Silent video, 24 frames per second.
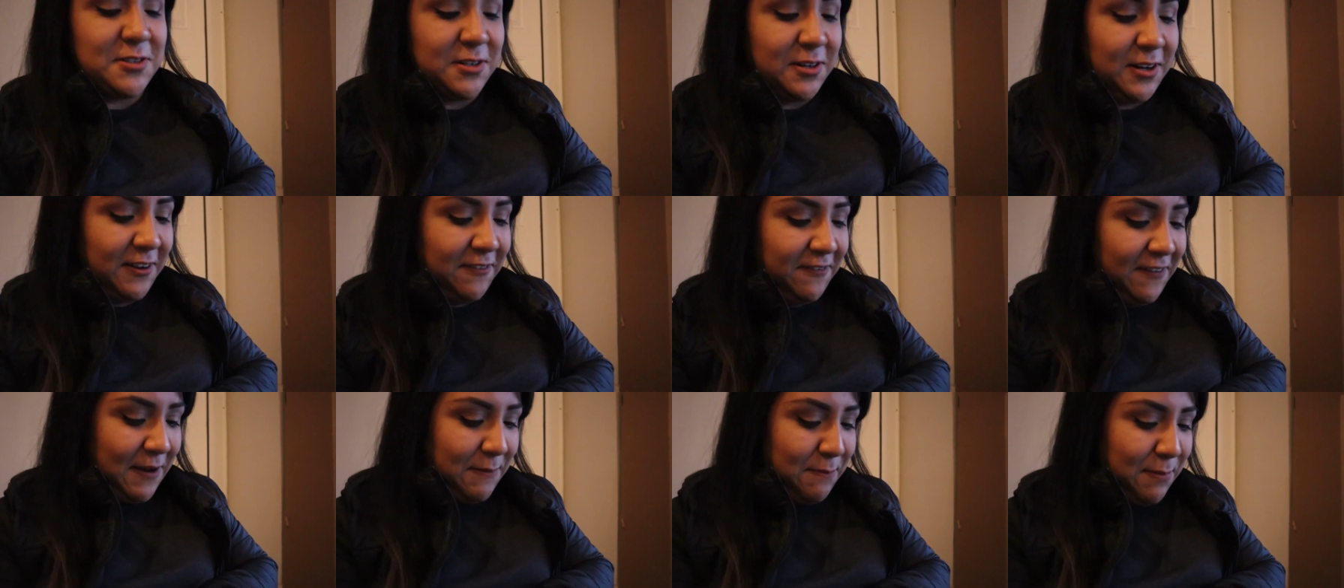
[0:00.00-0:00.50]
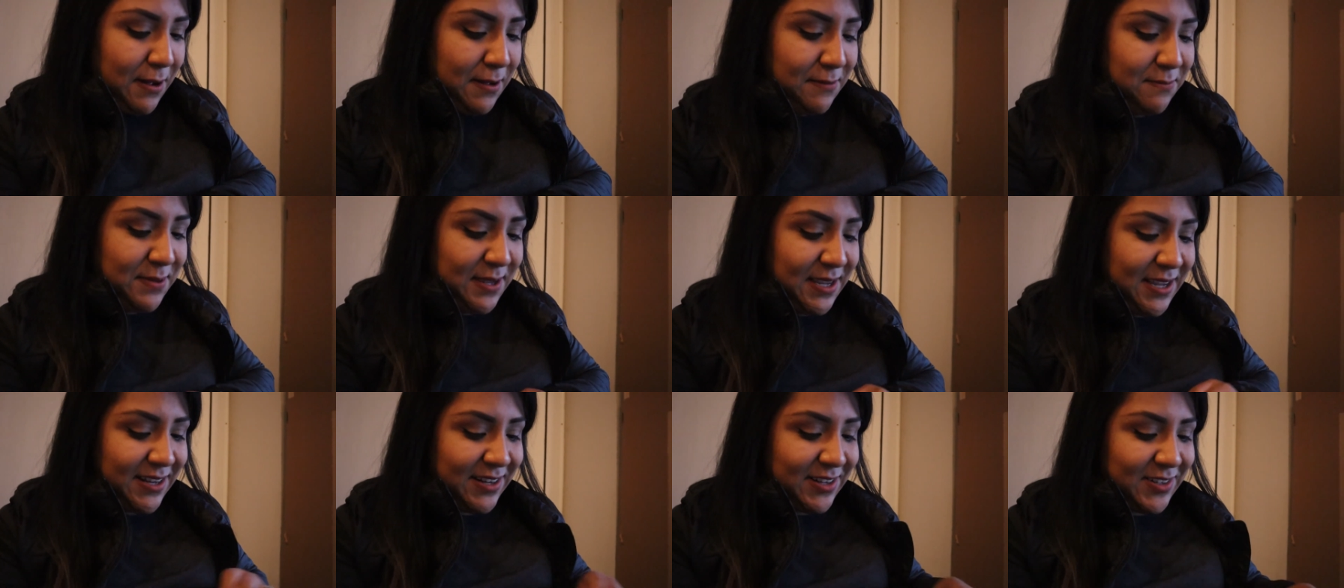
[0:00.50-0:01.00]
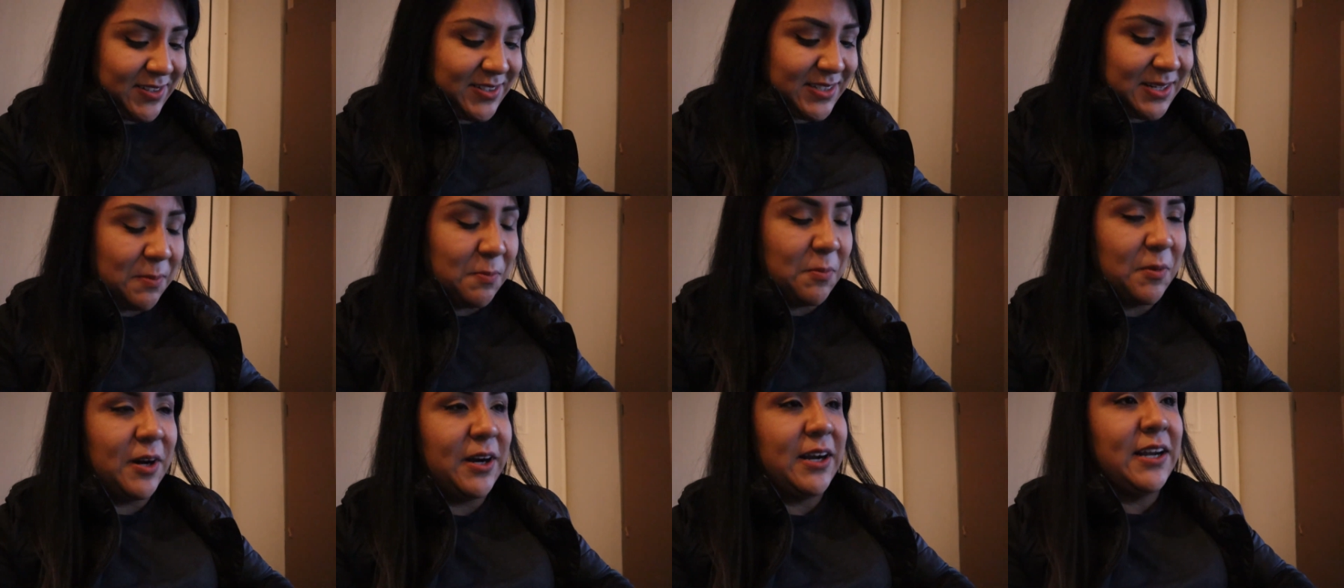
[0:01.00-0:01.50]
certified puppy, you know,
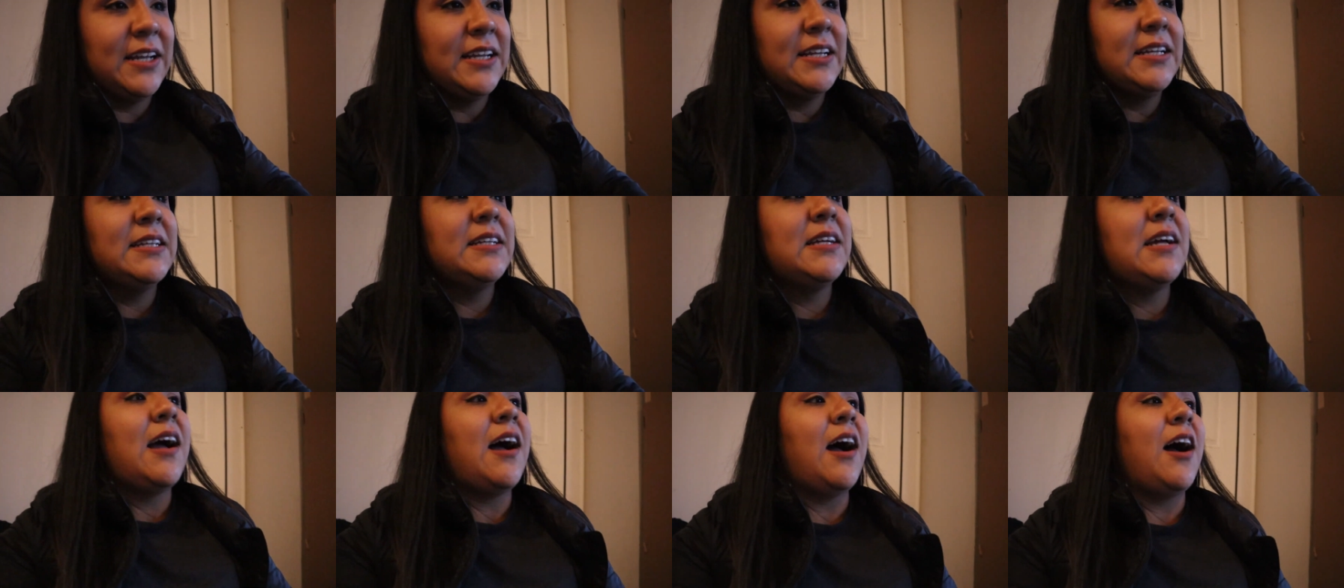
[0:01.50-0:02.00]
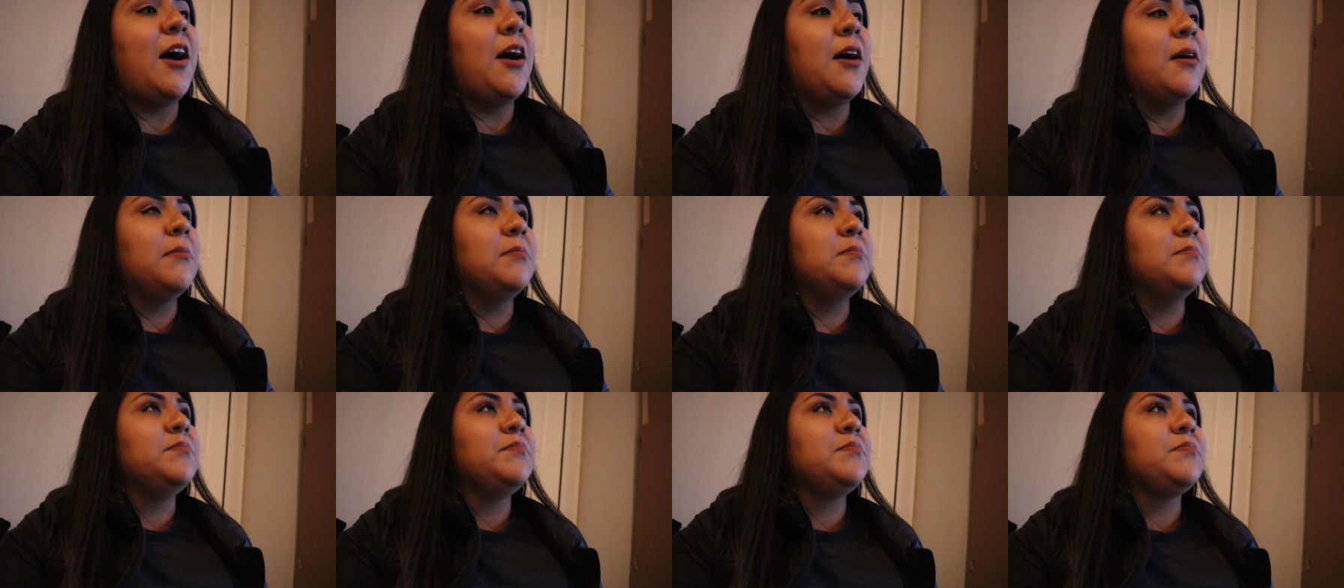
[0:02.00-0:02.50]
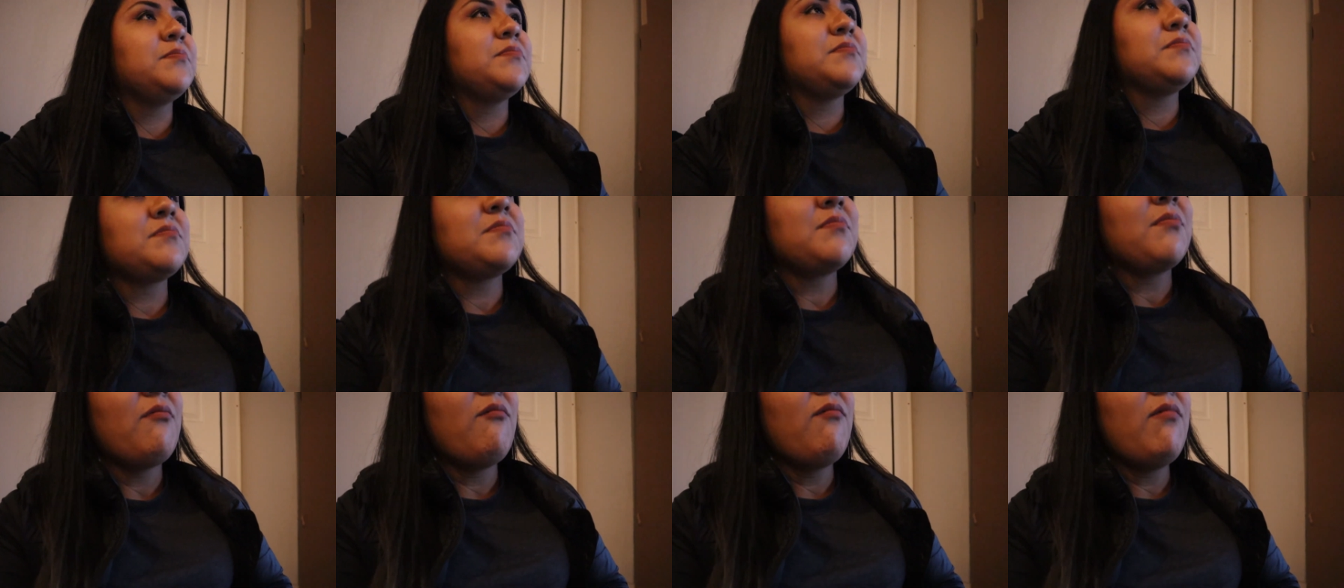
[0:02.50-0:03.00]
somewhere? Um,
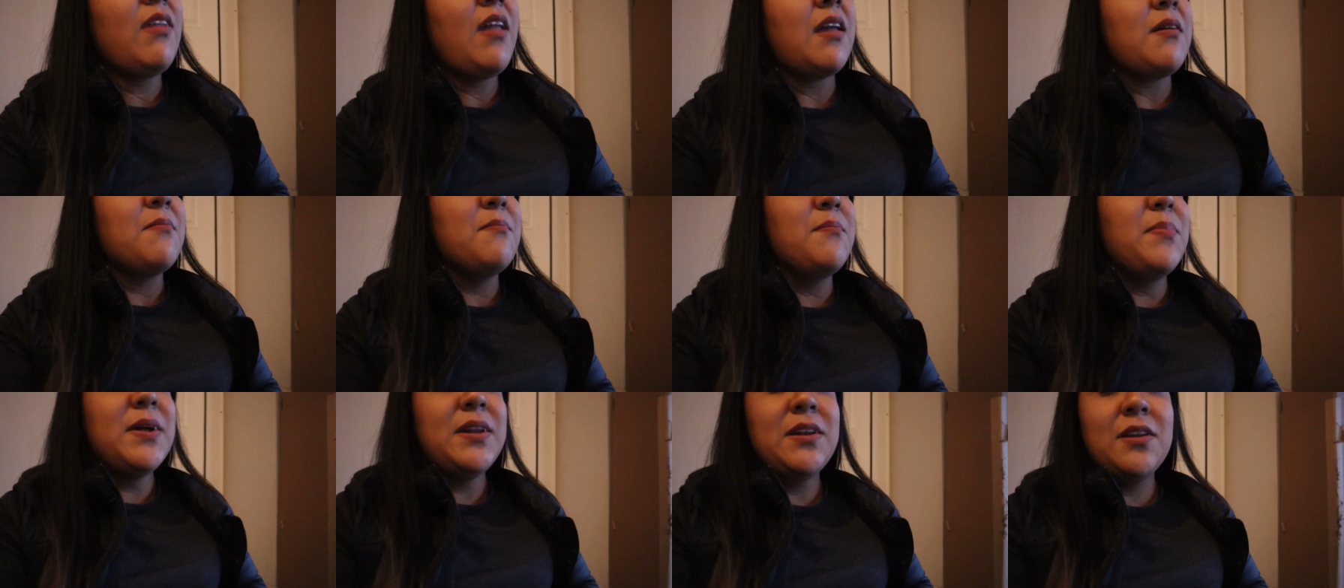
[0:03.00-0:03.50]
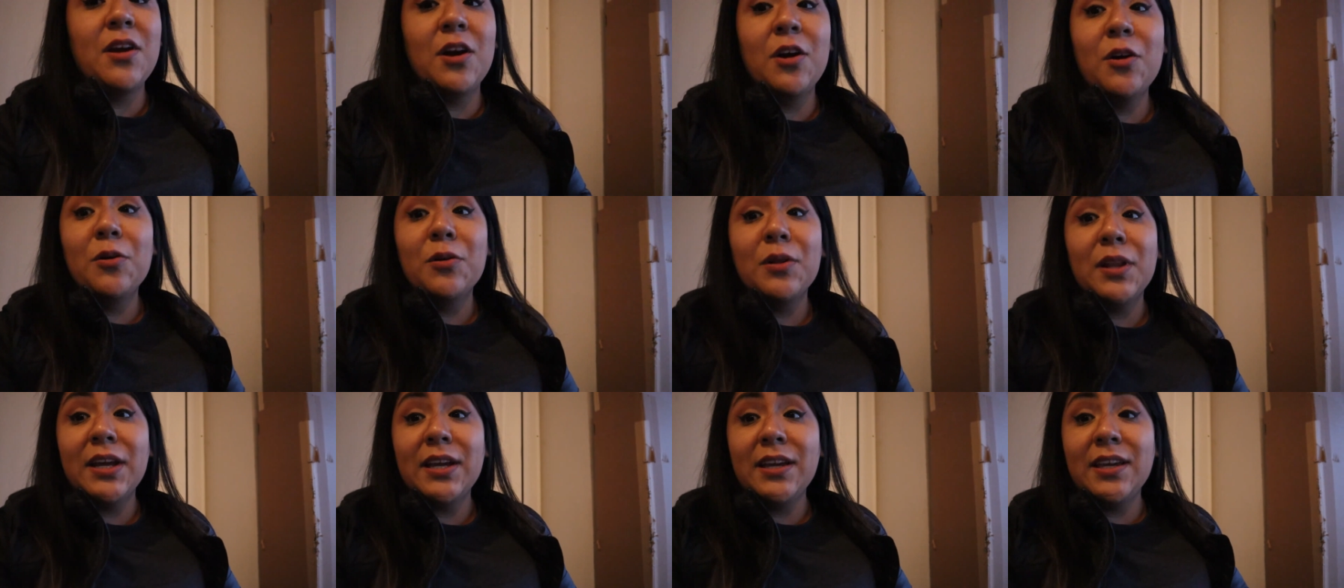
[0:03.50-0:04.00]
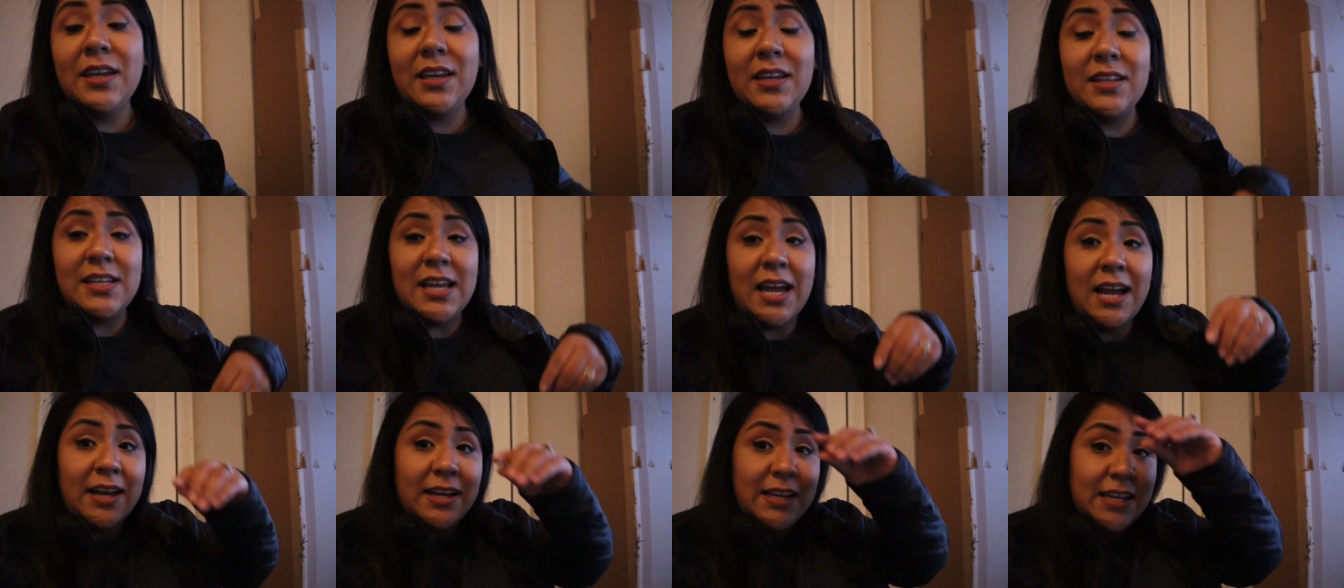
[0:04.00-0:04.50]
but no, like he,
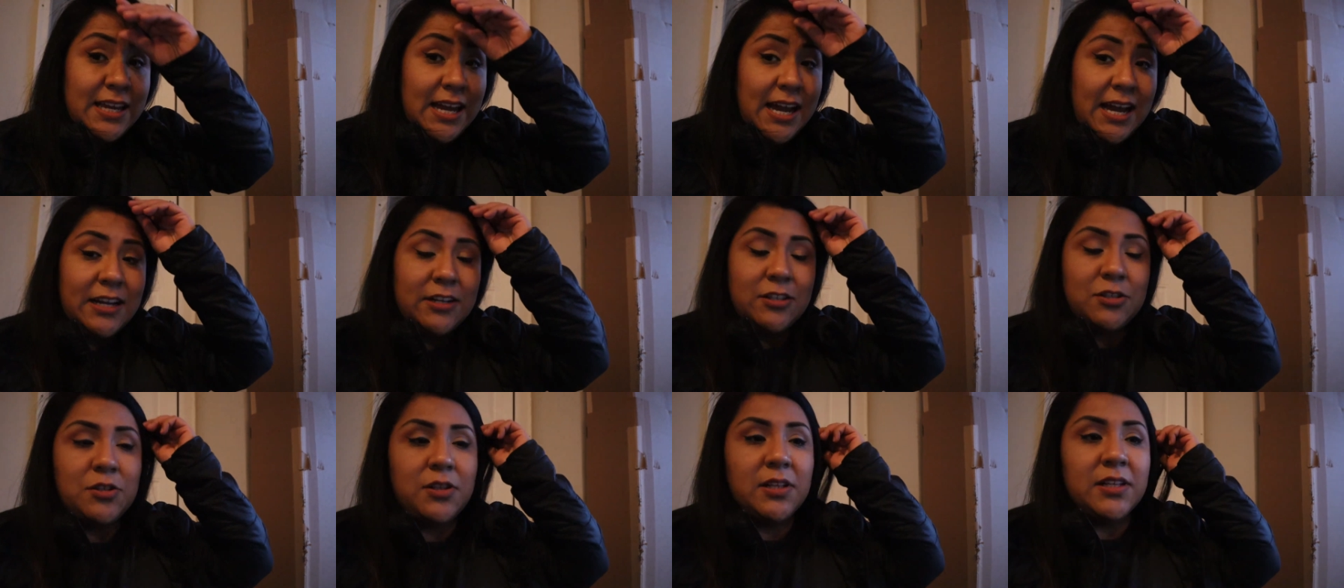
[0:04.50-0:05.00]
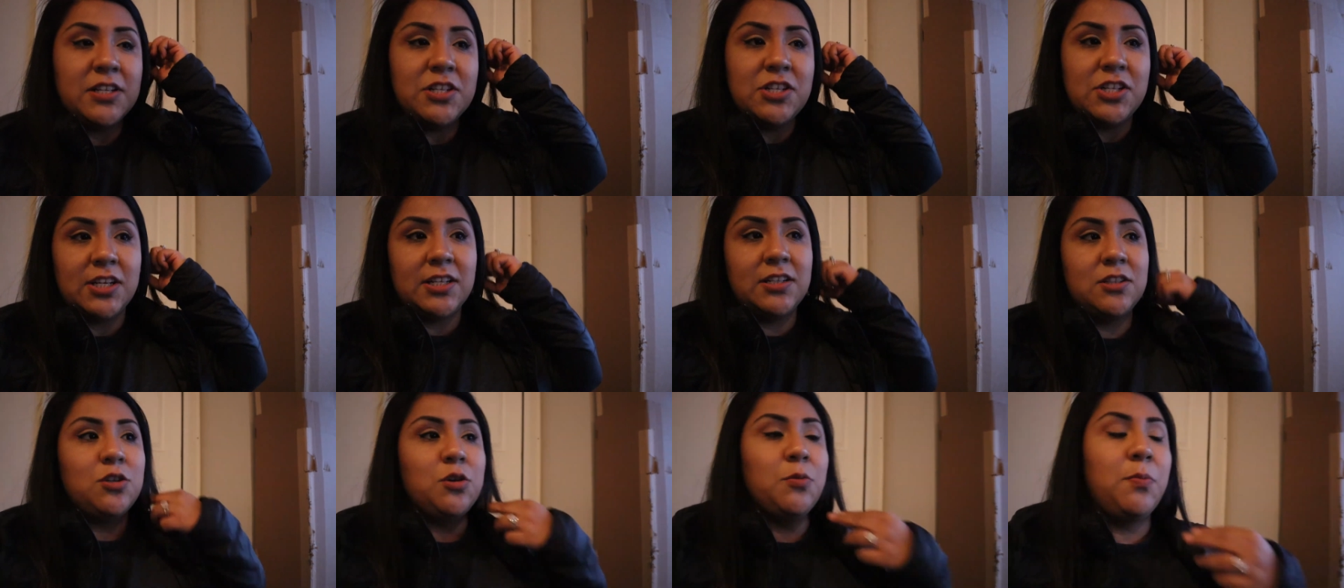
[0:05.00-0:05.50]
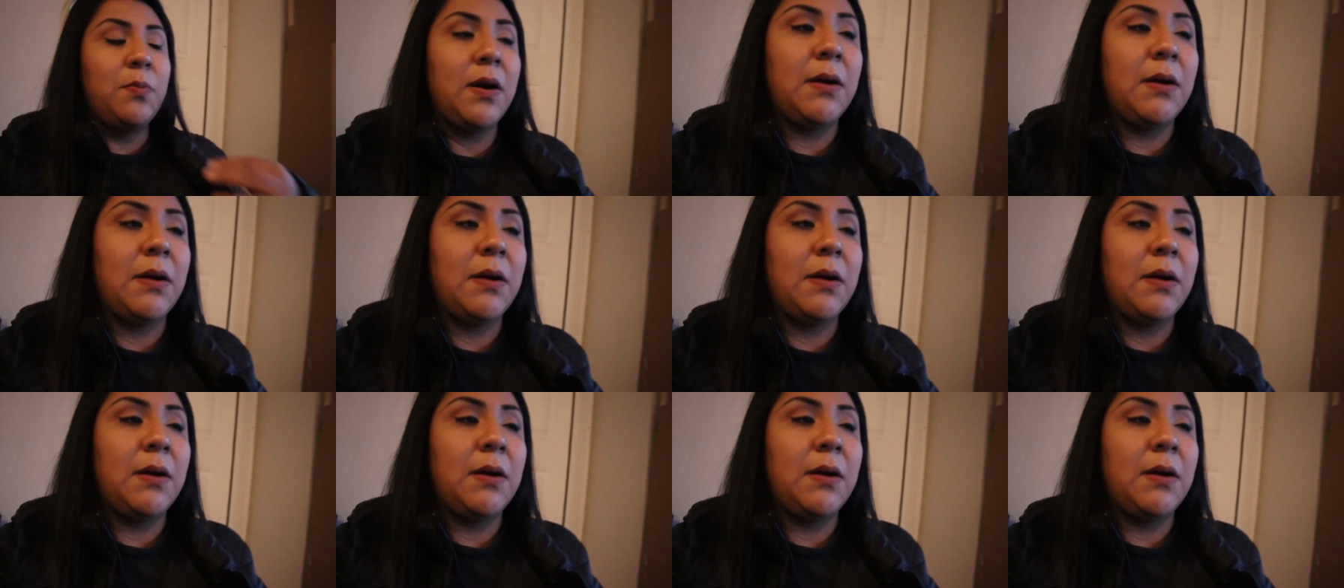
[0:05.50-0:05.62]
yeah, he had legit two